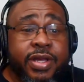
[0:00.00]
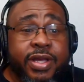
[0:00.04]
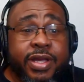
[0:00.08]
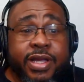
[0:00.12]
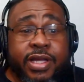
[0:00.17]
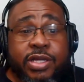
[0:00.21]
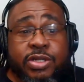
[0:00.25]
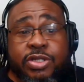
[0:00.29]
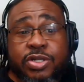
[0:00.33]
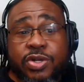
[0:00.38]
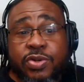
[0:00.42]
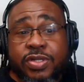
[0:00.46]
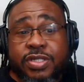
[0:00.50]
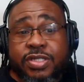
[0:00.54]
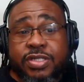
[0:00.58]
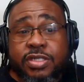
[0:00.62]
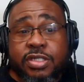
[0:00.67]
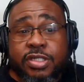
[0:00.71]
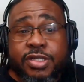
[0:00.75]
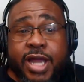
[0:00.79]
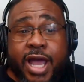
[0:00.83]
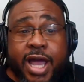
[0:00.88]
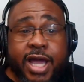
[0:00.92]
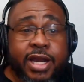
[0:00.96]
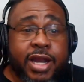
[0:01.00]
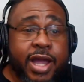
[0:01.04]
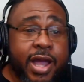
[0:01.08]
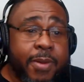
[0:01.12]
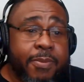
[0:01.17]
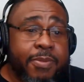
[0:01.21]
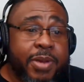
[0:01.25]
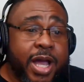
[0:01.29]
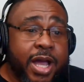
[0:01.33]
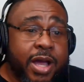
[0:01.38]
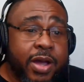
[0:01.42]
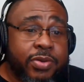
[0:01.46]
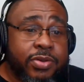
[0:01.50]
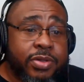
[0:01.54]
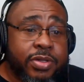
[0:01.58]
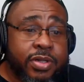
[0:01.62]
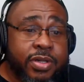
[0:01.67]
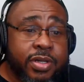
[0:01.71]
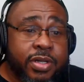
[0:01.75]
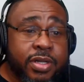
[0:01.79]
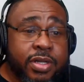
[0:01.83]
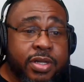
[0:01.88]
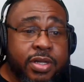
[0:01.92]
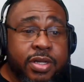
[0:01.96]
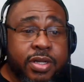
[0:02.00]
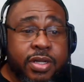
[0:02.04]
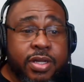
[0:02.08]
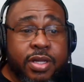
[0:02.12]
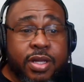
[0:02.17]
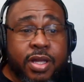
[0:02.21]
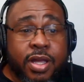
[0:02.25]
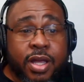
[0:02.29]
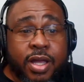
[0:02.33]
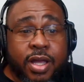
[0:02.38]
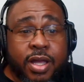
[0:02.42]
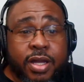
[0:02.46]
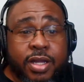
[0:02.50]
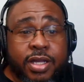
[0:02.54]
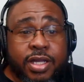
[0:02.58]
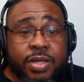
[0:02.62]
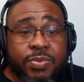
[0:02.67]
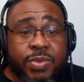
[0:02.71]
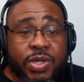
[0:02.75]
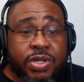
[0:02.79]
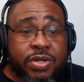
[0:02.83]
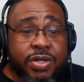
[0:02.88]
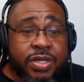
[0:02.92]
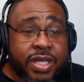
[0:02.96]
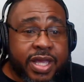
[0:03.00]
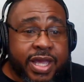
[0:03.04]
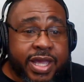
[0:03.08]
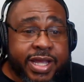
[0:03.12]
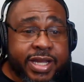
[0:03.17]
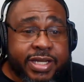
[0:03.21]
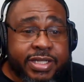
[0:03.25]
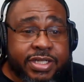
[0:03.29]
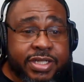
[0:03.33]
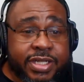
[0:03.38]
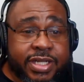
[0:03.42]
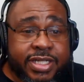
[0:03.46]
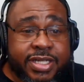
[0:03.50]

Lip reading: And so it's not about communication.